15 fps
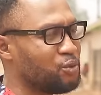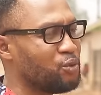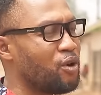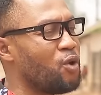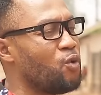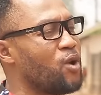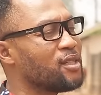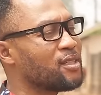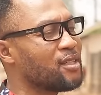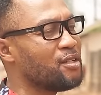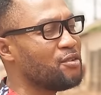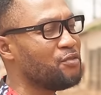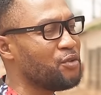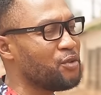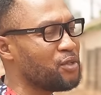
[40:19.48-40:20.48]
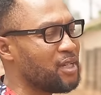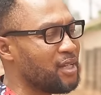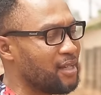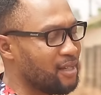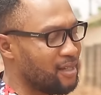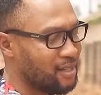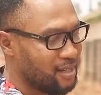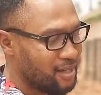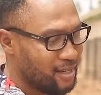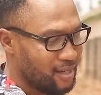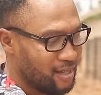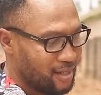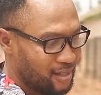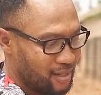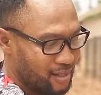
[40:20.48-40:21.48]
to always give you the
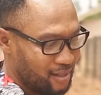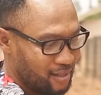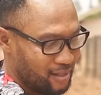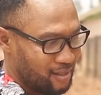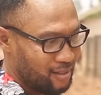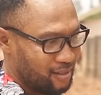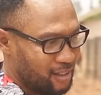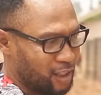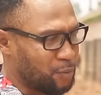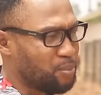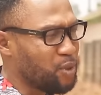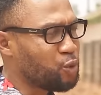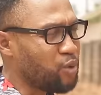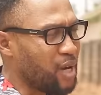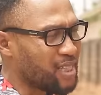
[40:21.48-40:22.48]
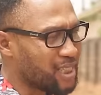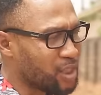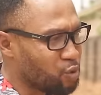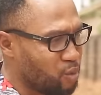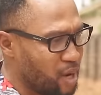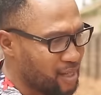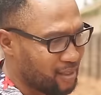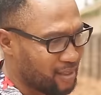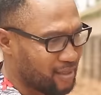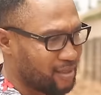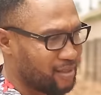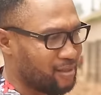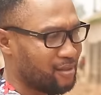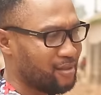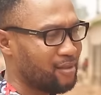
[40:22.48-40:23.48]
spiritual
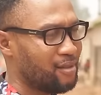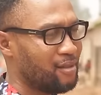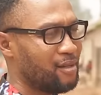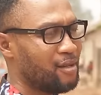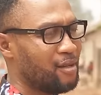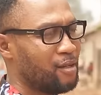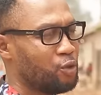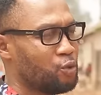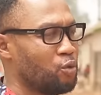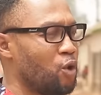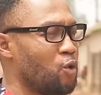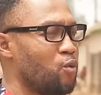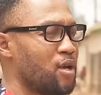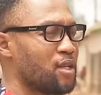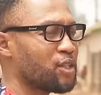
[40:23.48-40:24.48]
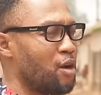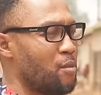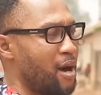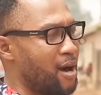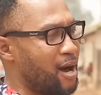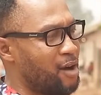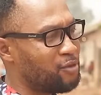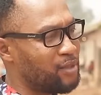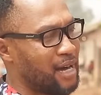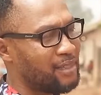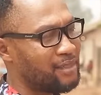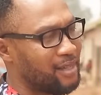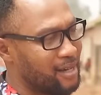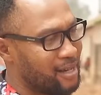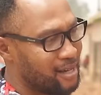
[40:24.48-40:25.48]
strength to always come around
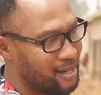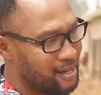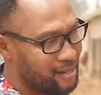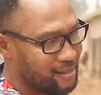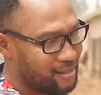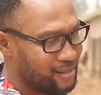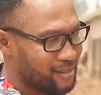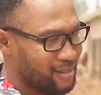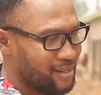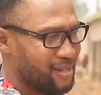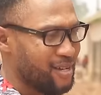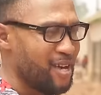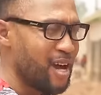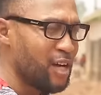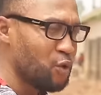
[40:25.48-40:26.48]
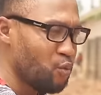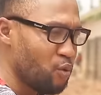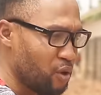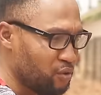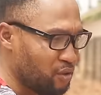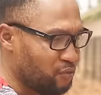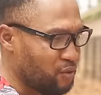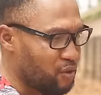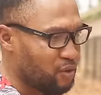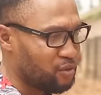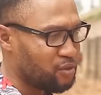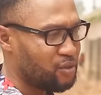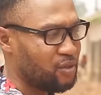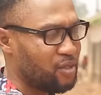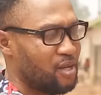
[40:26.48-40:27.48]
and hear the word of
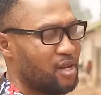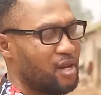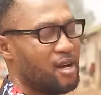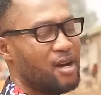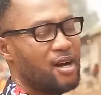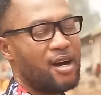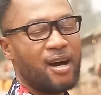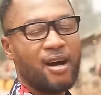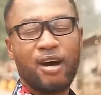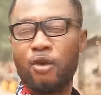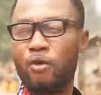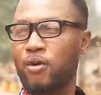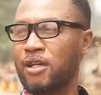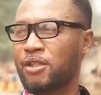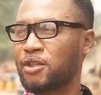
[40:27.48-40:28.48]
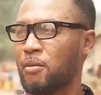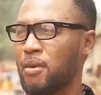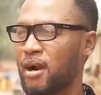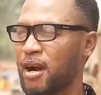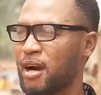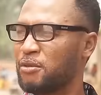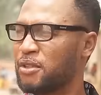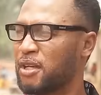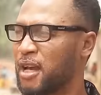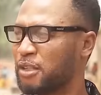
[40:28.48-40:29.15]
God. I always come around